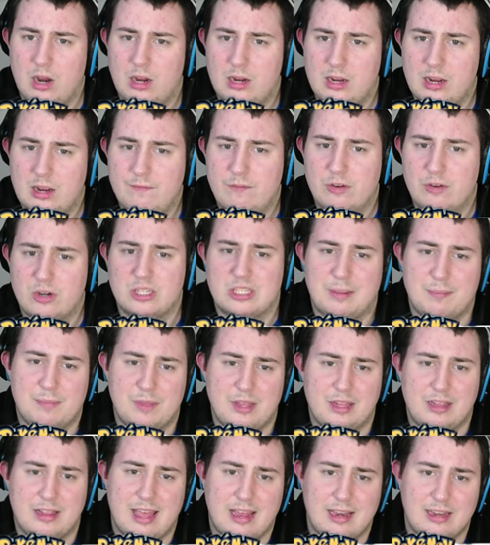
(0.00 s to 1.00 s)
for something
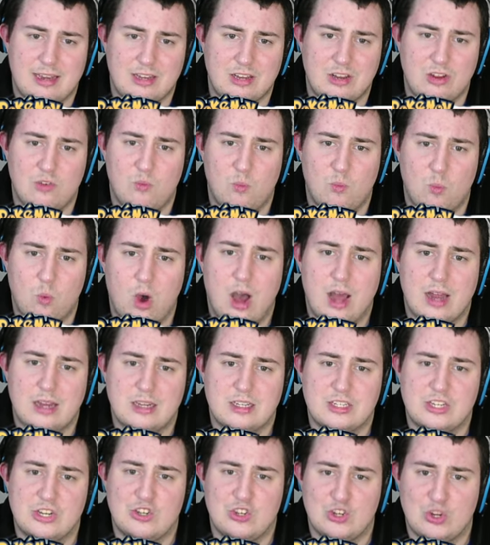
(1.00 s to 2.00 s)
that you want to
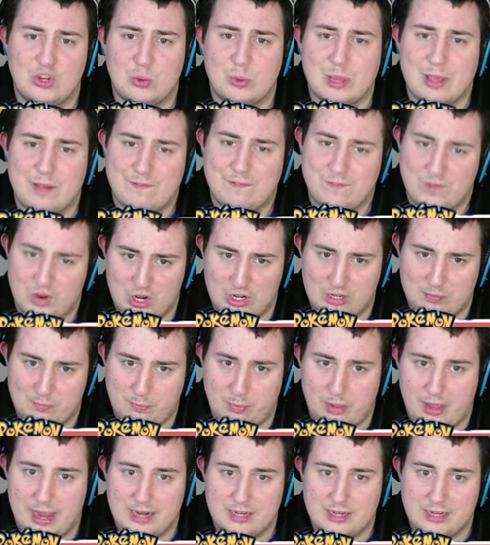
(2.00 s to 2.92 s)
do in the first place?